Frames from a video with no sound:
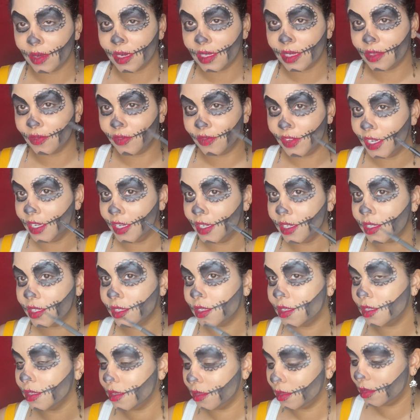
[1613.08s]
it's
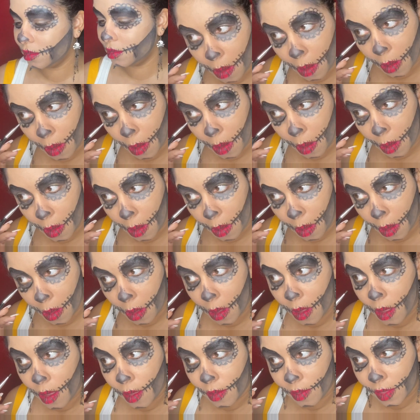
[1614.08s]
finished.
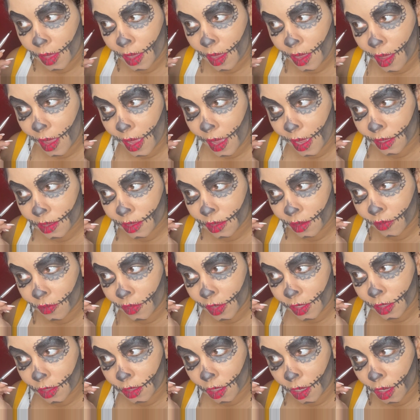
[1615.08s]
I think I'll actually
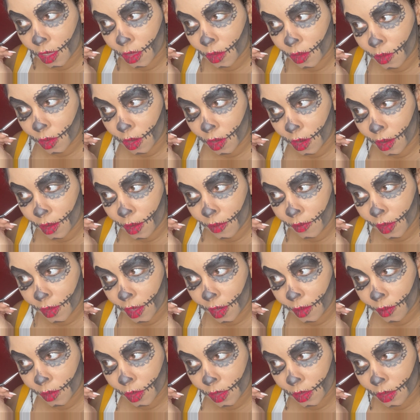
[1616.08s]
finish the other one off
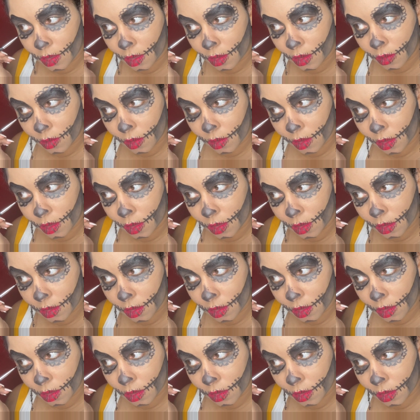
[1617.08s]
camera because you don't really need to
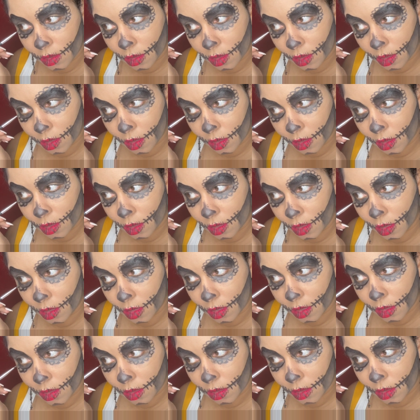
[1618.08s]
see this. It's going to get
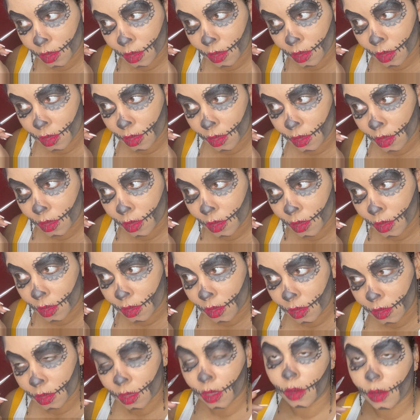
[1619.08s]
tedious.
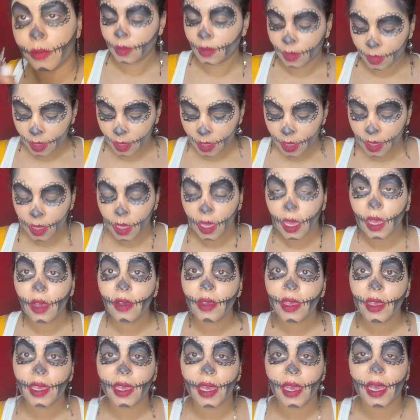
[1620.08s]
So,
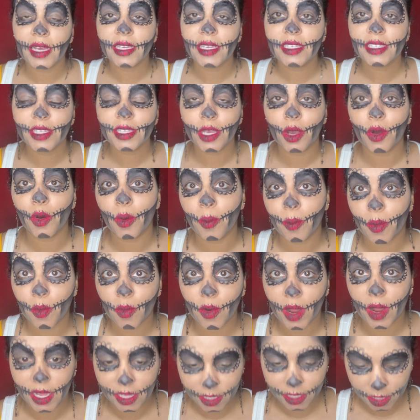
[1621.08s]
okay, guys. So
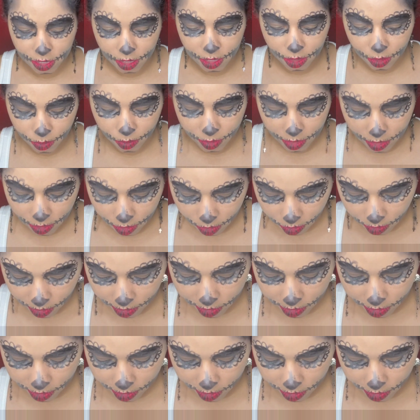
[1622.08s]
bronzer. We are going